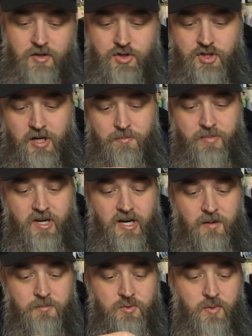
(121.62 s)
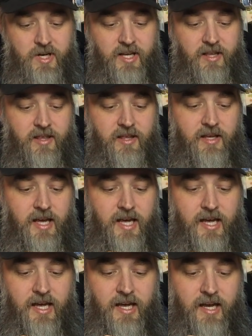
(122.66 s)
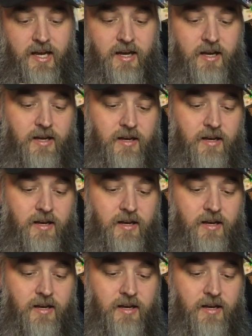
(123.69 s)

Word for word: Chip comes with a